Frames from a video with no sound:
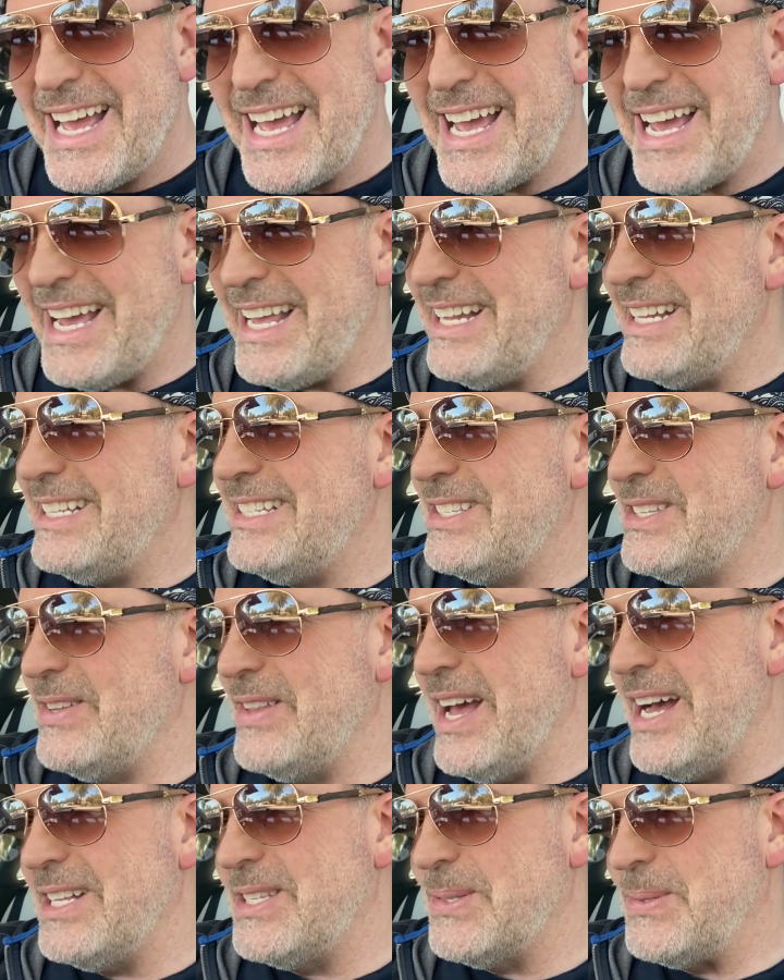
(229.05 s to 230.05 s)
And so
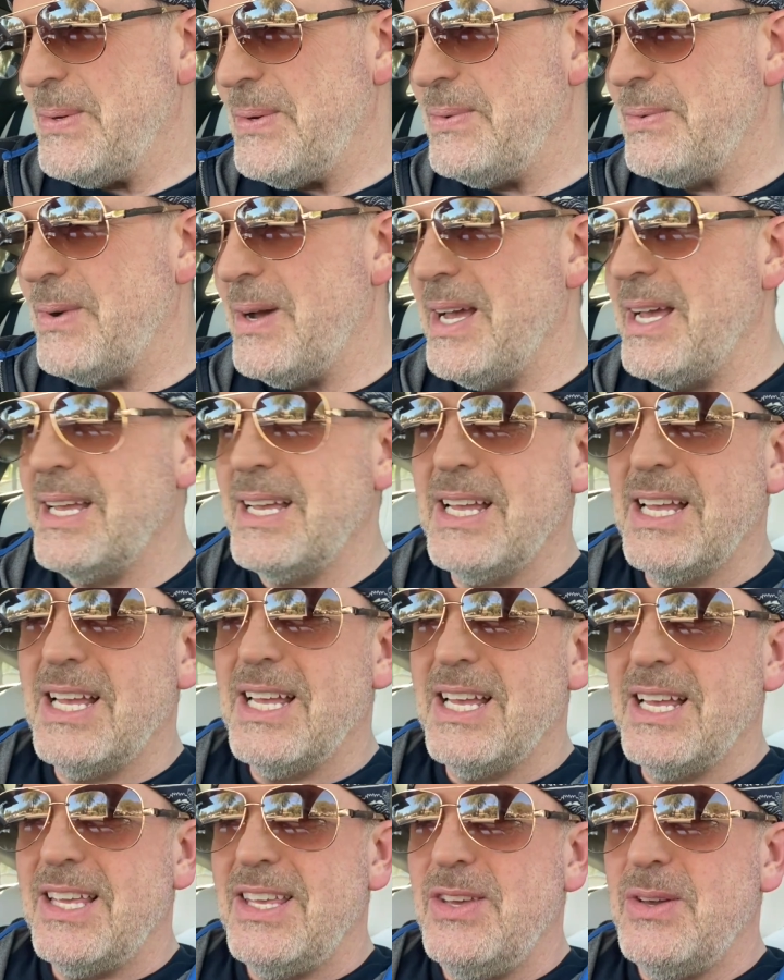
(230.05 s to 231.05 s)
that's one way.
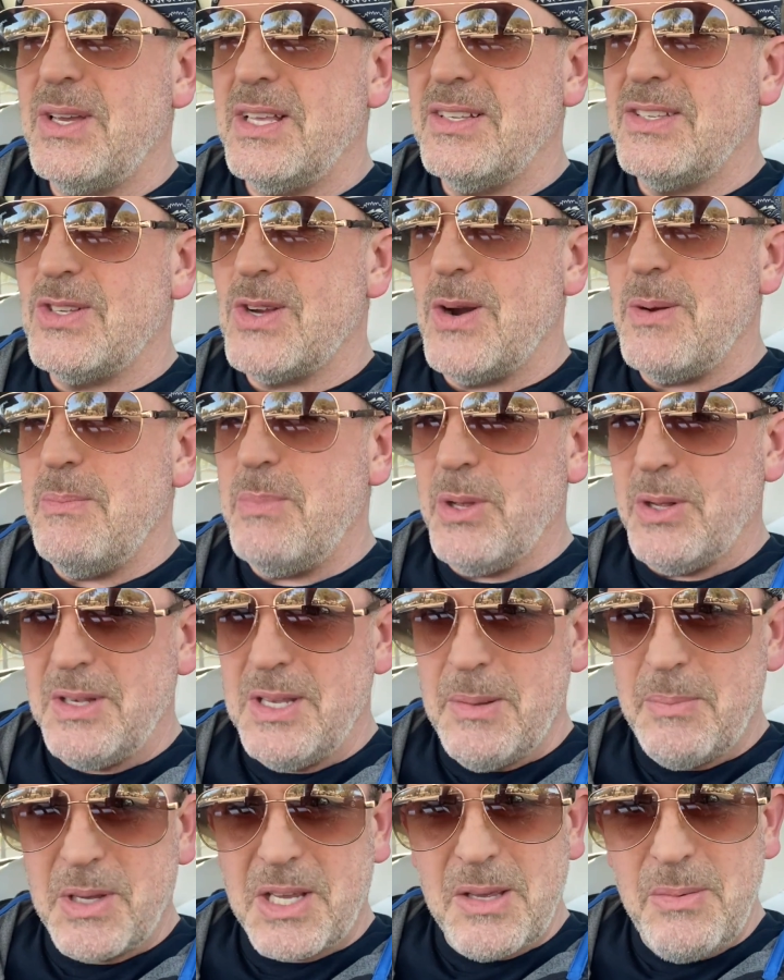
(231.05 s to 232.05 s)
You can start building
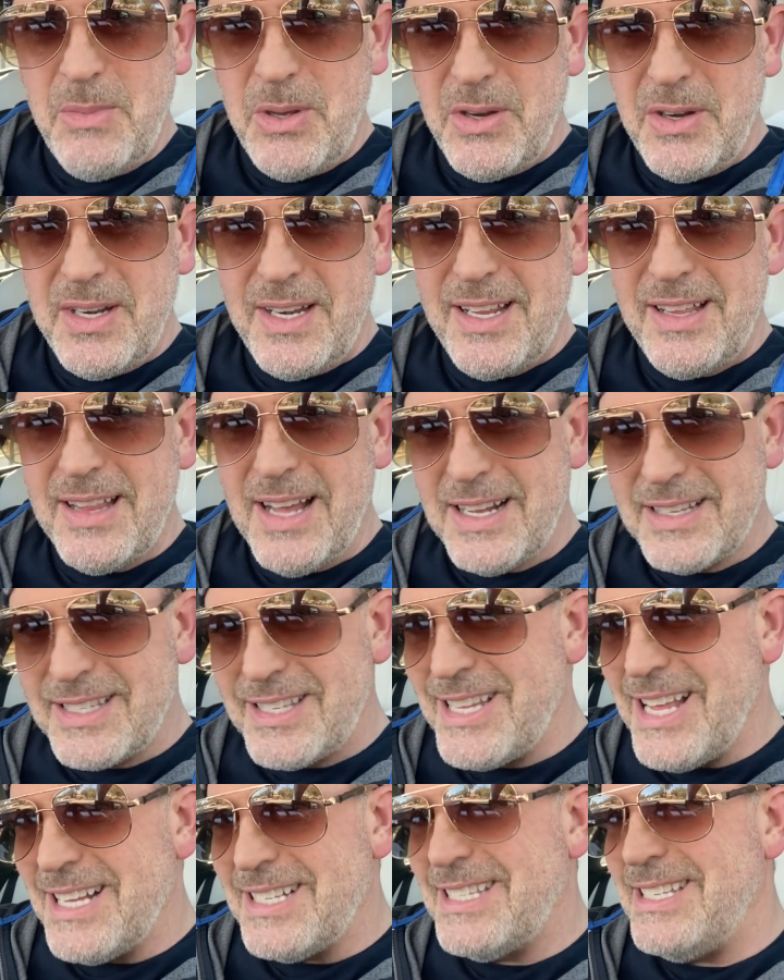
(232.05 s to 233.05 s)
up a community. That's
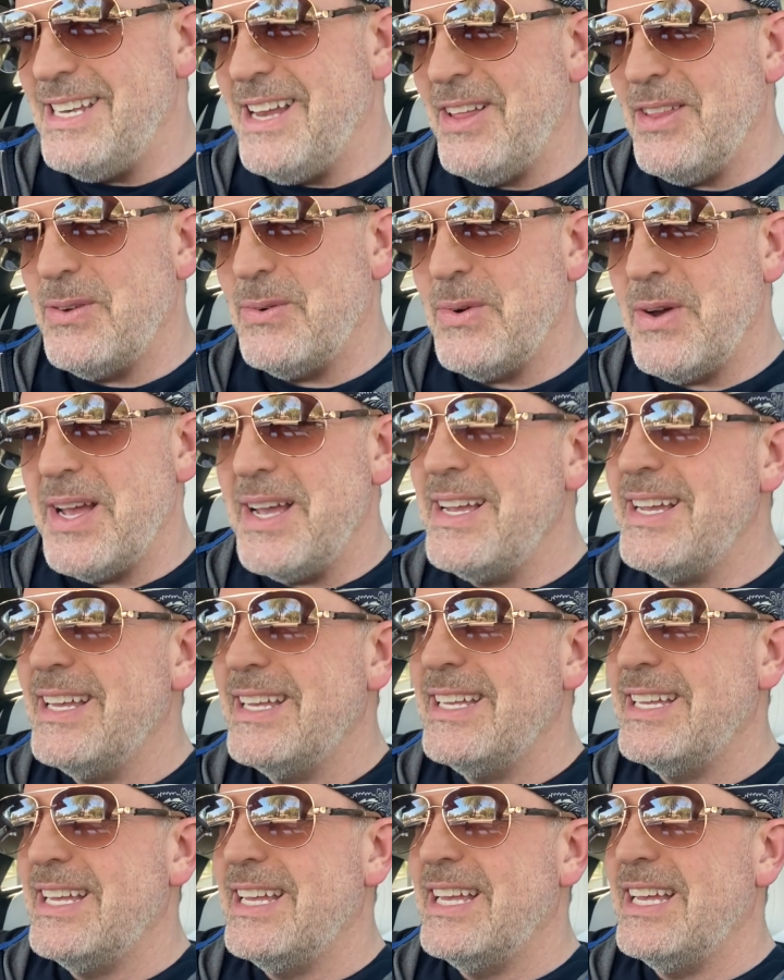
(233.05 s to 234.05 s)
another way.
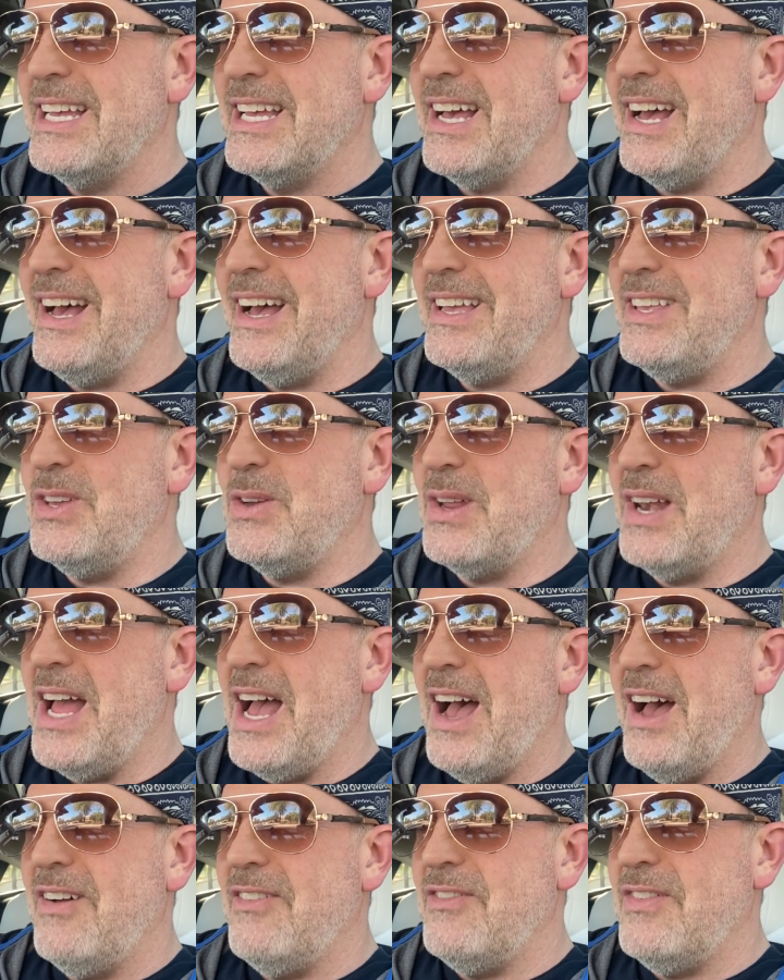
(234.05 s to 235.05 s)
You could
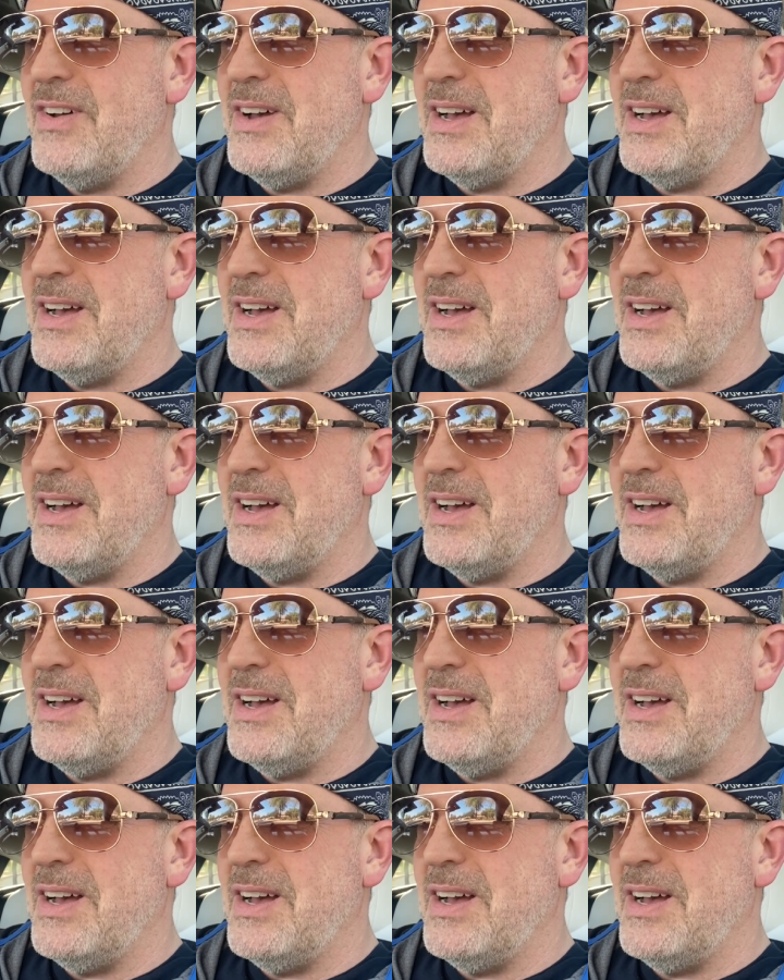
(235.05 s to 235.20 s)
have